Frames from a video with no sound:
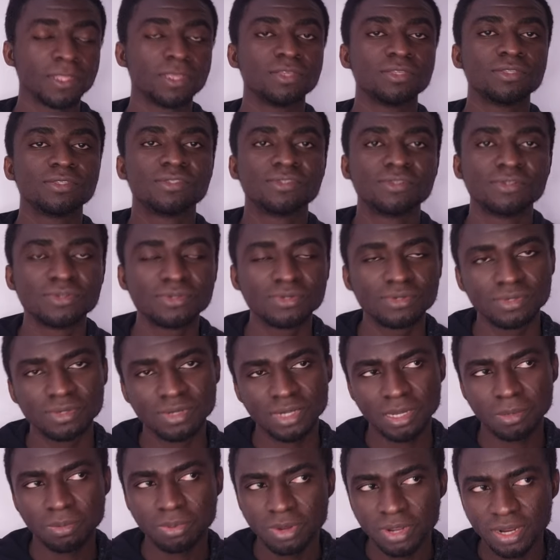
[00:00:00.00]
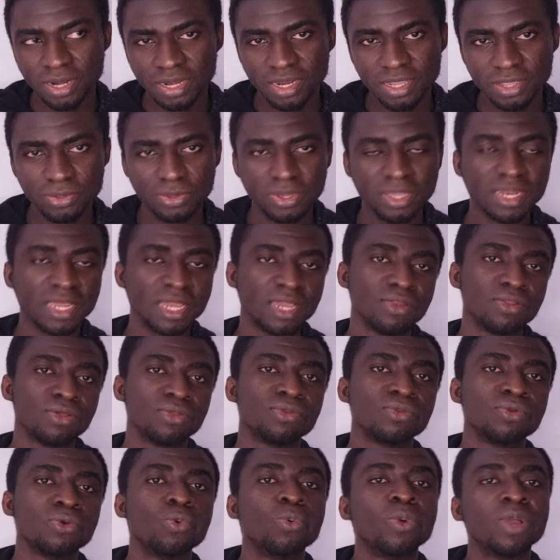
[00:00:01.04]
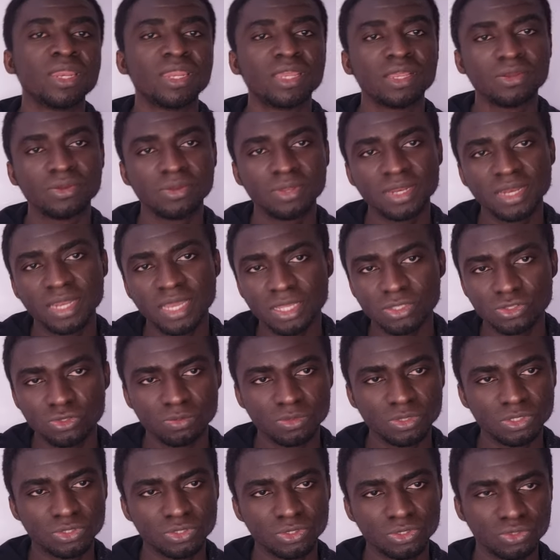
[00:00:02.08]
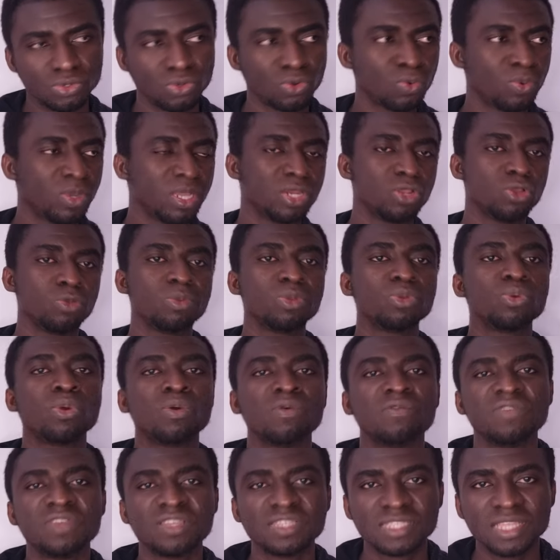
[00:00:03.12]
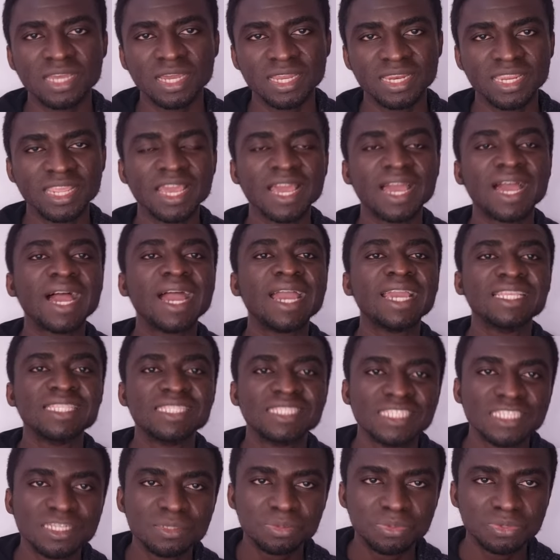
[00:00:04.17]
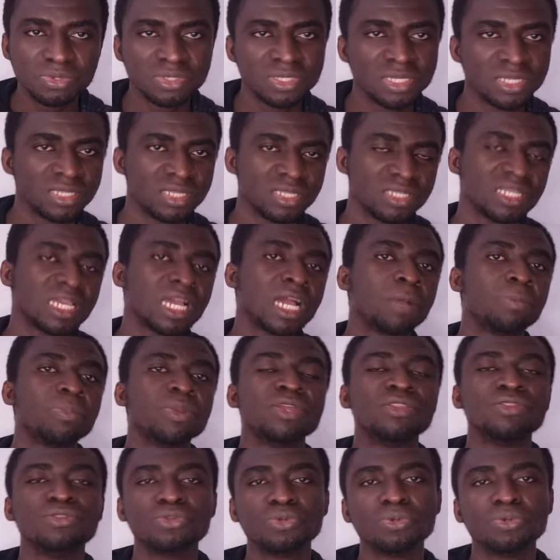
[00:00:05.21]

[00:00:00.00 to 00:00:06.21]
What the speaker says: So apparently you and I don't know when the green light will be shot or when they'll be convinced that their IT process is up and